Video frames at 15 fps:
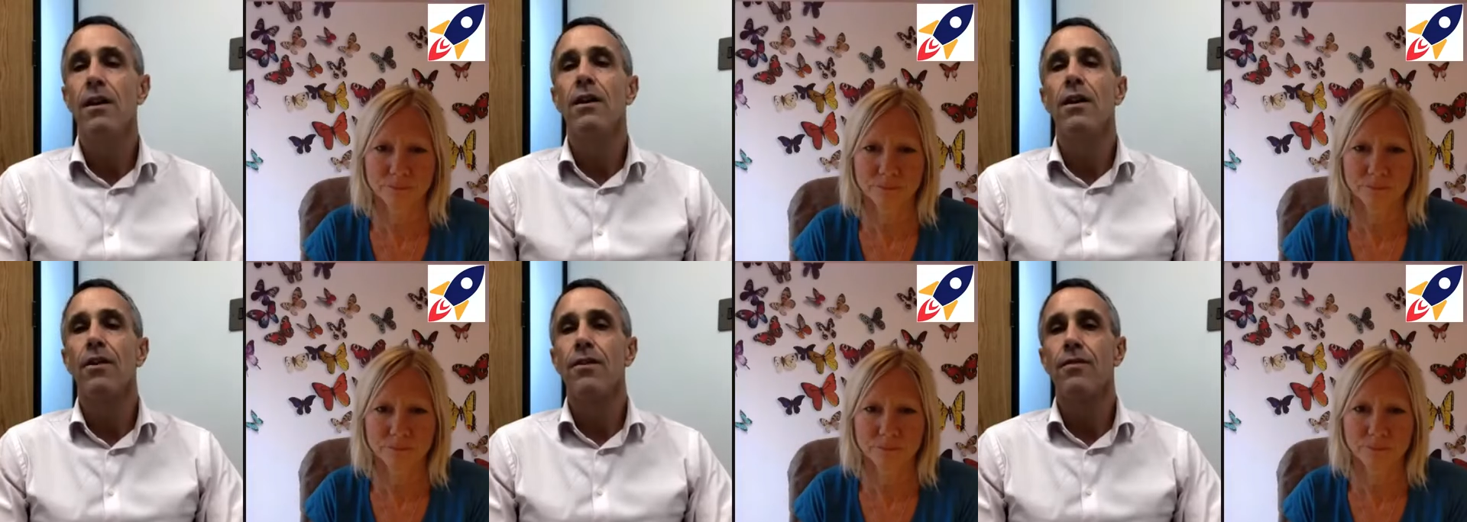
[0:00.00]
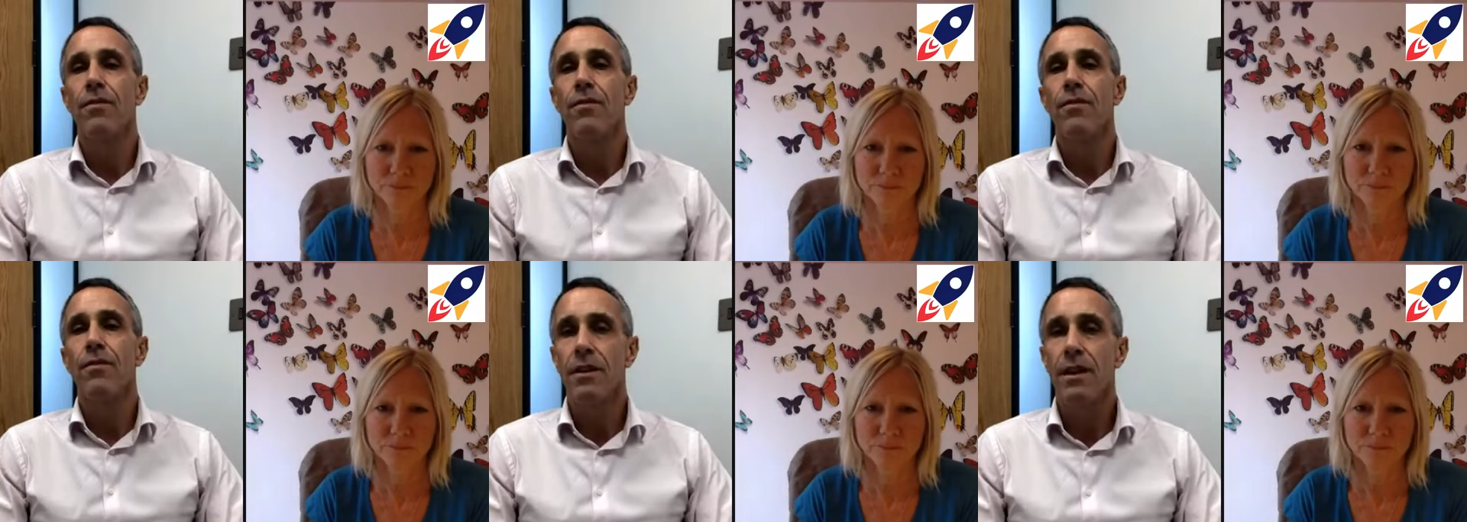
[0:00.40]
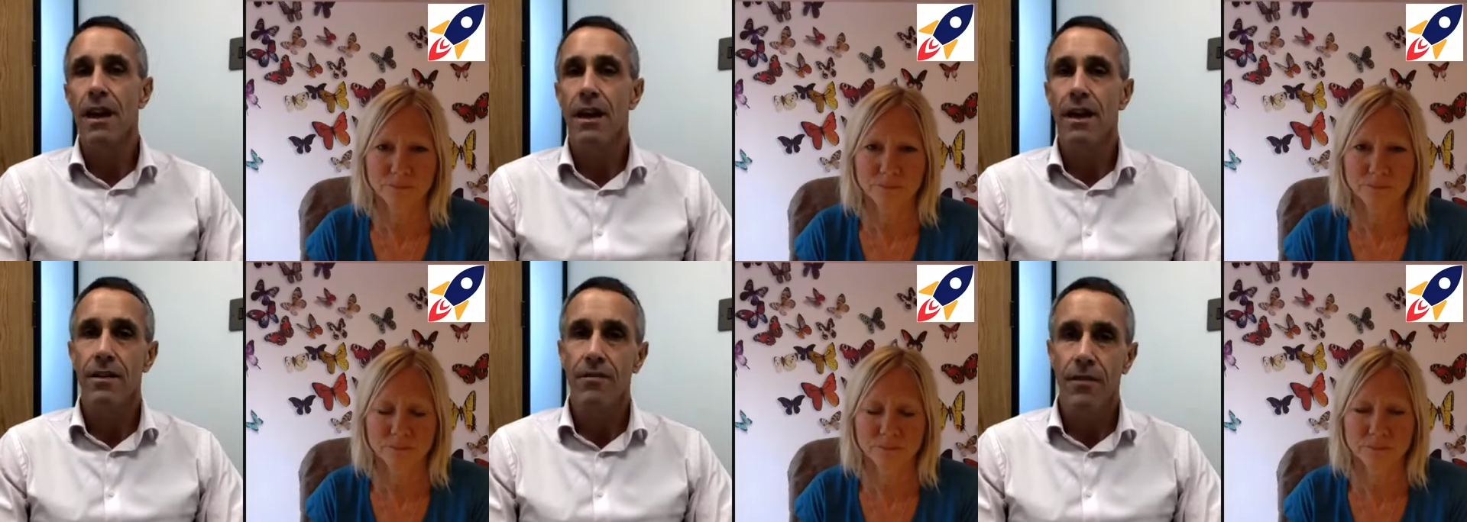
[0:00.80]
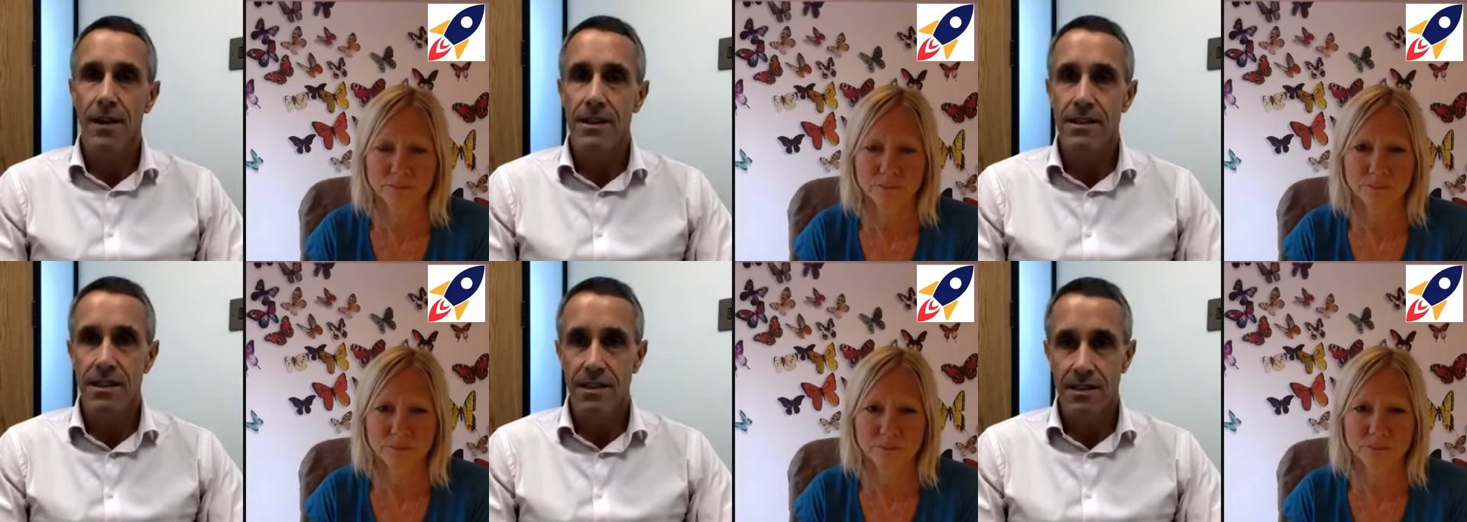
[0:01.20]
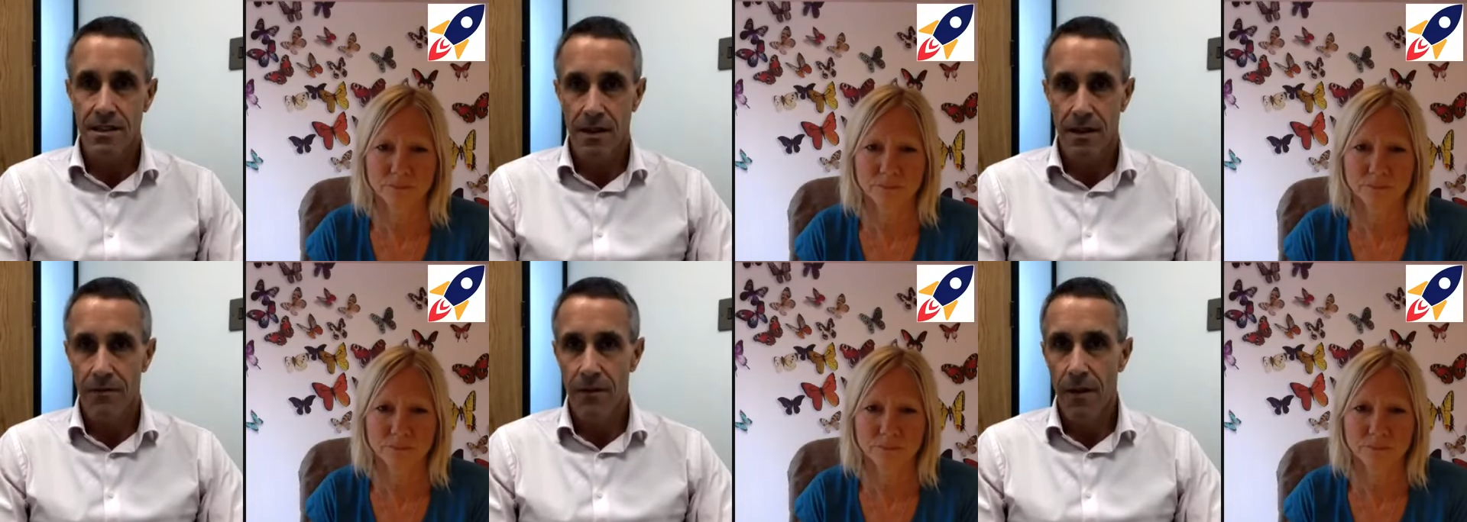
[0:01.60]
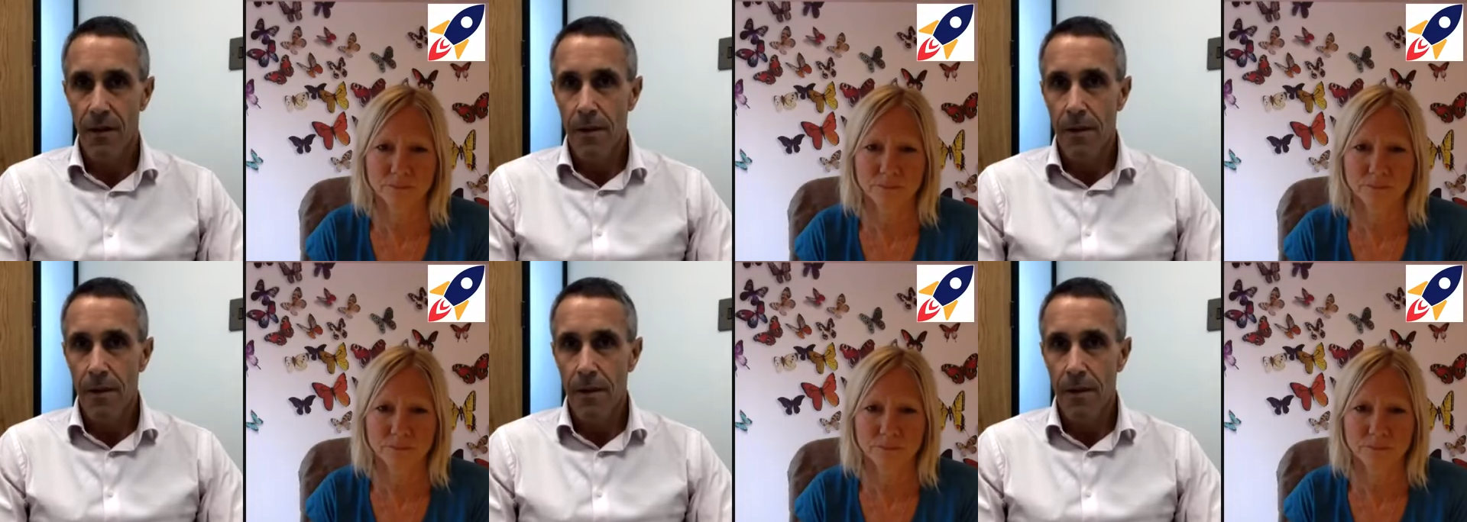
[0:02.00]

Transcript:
Speaker 1: a lot of the client facing stuff.